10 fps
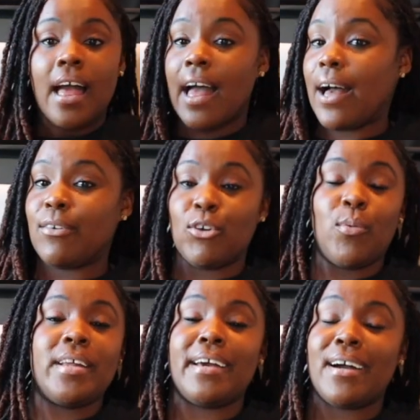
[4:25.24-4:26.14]
I don't know
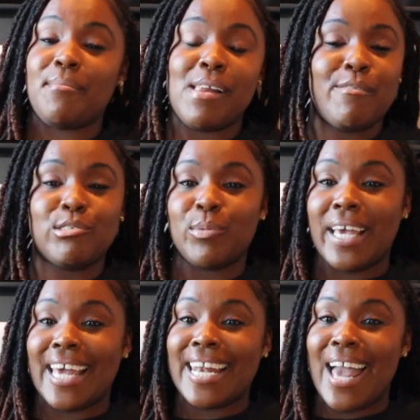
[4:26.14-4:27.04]
what income levels we
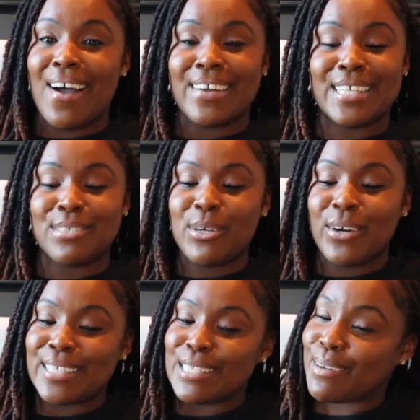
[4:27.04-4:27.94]
at now as we are
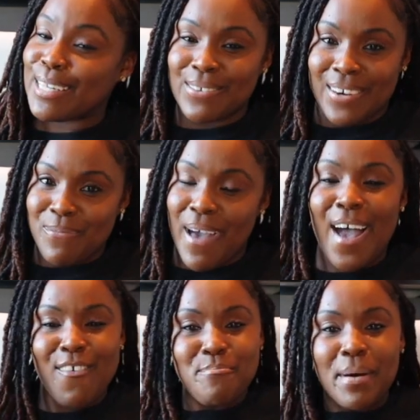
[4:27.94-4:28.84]
in
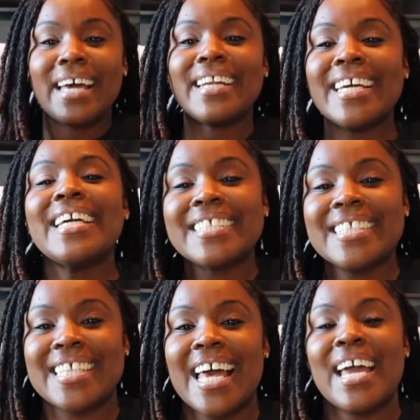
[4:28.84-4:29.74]
2025, but needless to
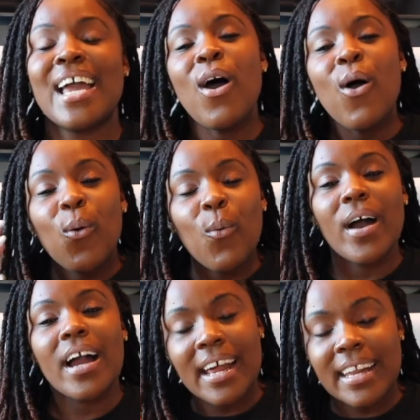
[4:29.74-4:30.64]
say,
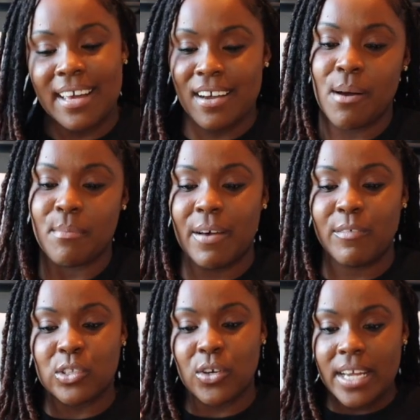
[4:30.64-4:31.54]
what kind of income
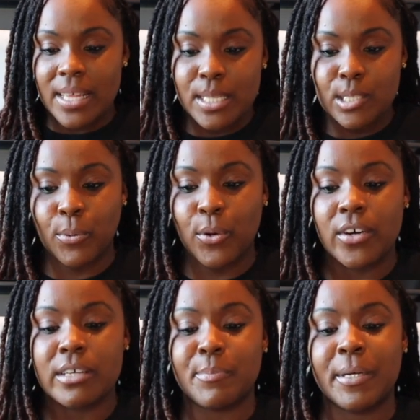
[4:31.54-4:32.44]
levels are in this
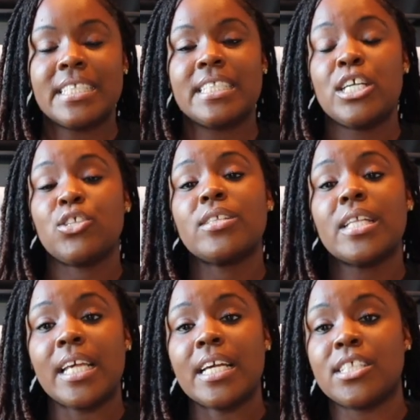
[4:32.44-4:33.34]
program? Because these are the
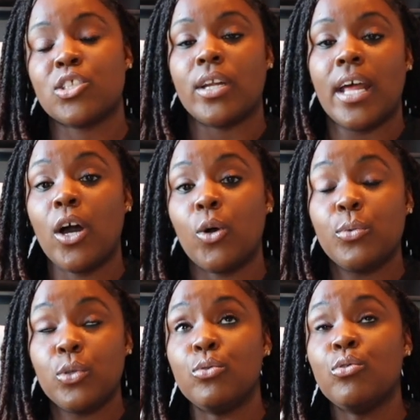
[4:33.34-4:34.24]
things that's going to
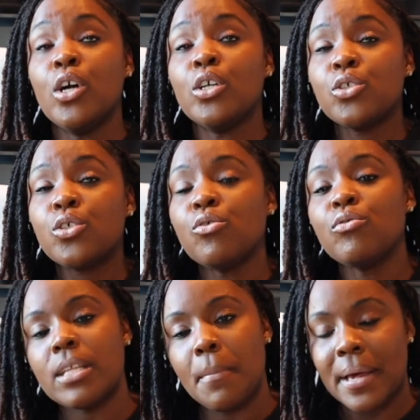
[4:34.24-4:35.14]
help you
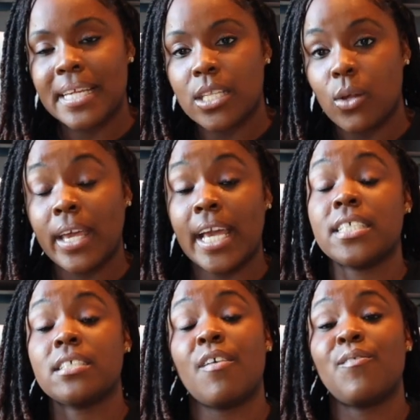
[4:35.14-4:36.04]
choose the best
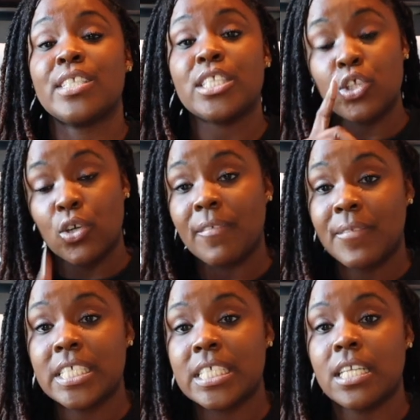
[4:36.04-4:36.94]
location that fits your
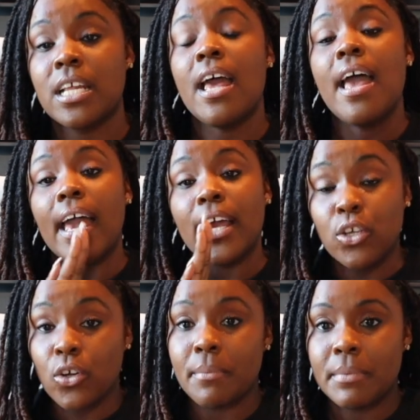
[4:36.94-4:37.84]
vision and
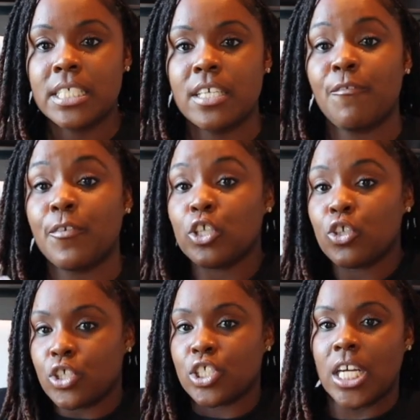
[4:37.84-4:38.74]
your mission for
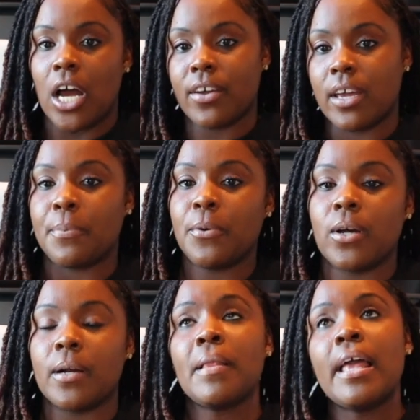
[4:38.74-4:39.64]
your childcare
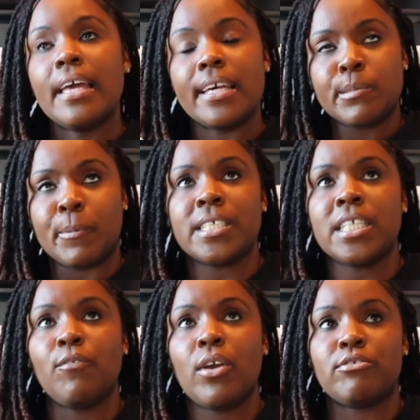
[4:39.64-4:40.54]
program.
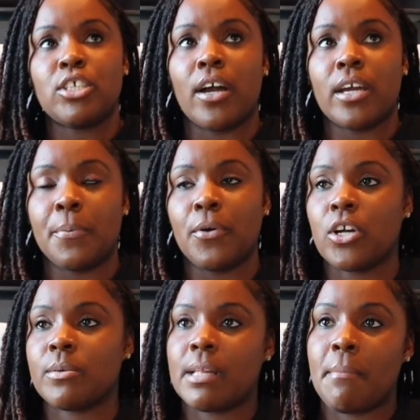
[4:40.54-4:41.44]
Especially if you have childcare
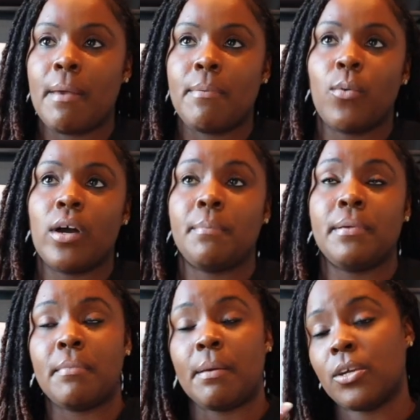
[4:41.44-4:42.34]
programs that maybe want to
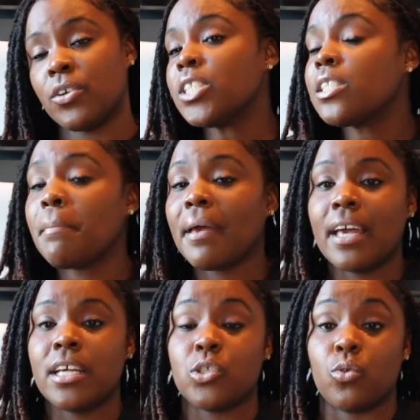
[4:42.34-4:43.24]
be maybe Christian
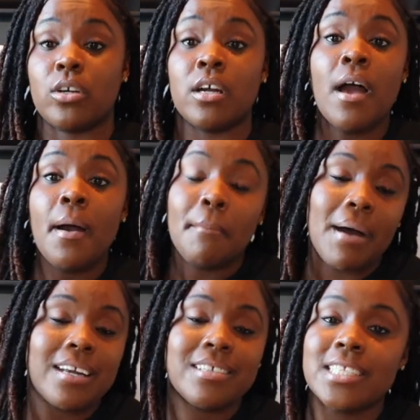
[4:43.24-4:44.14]
based or
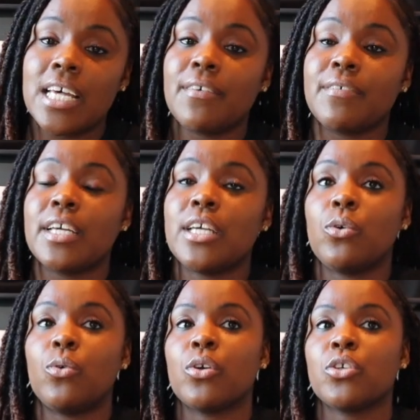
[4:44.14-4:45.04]
Montessori,
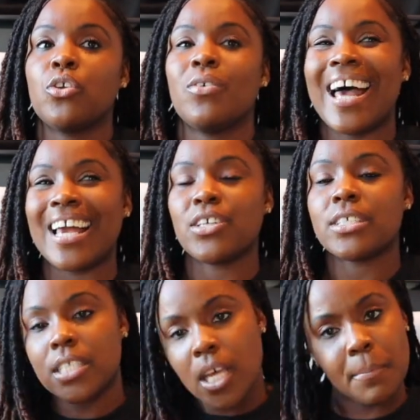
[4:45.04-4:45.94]
or, you know, not your
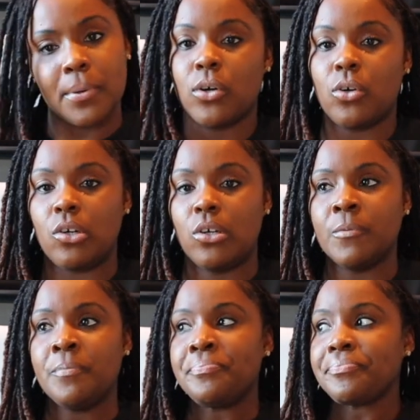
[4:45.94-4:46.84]
typical